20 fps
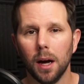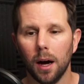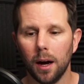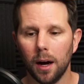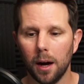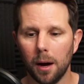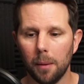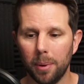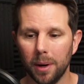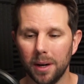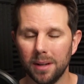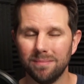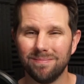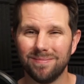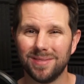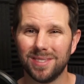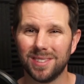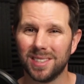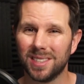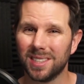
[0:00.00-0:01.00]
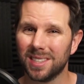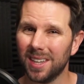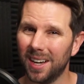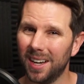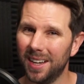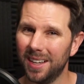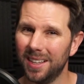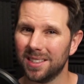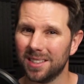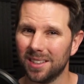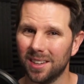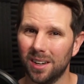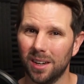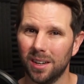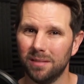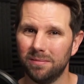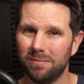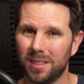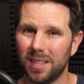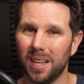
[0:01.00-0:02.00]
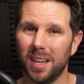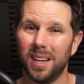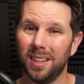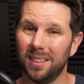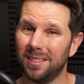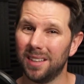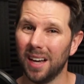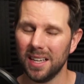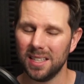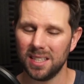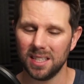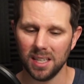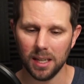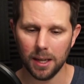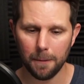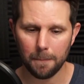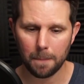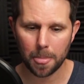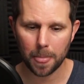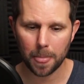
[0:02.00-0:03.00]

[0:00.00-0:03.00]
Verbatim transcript: Uh, but signs are saying dicey.